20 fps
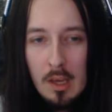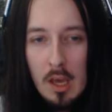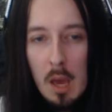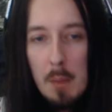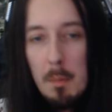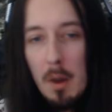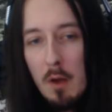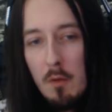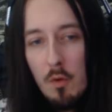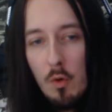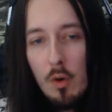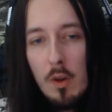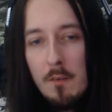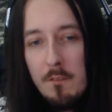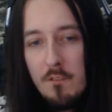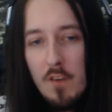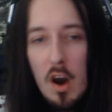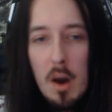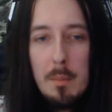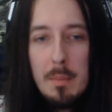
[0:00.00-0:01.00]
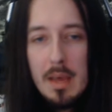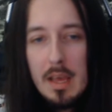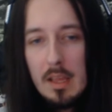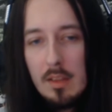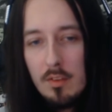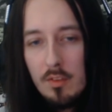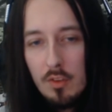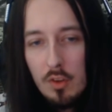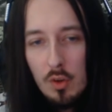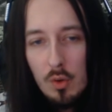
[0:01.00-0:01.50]
My rule of thumb is
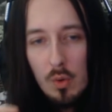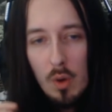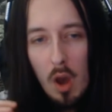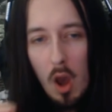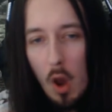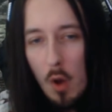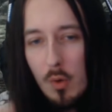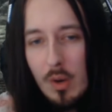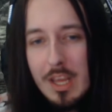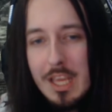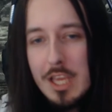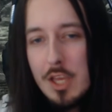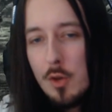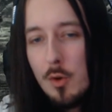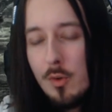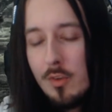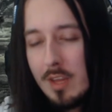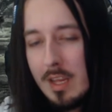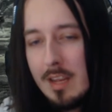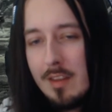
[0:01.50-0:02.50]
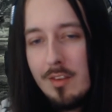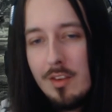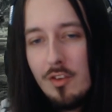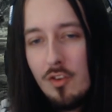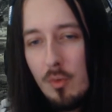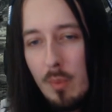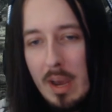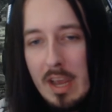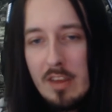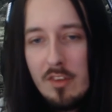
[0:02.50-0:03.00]
to only use it in
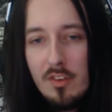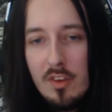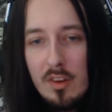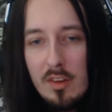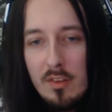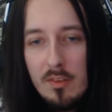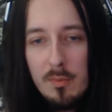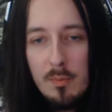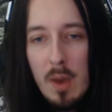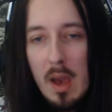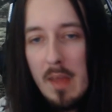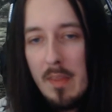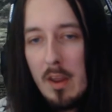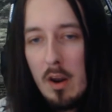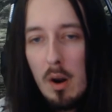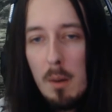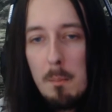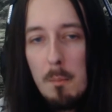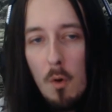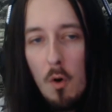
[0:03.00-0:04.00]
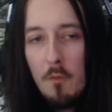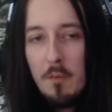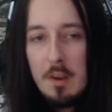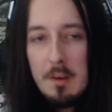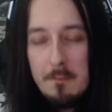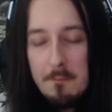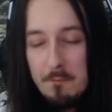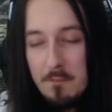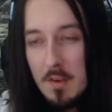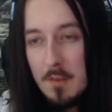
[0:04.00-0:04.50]
situations where there are more than
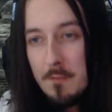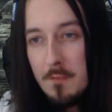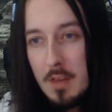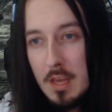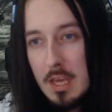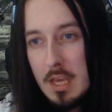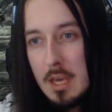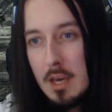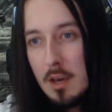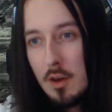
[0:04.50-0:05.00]
50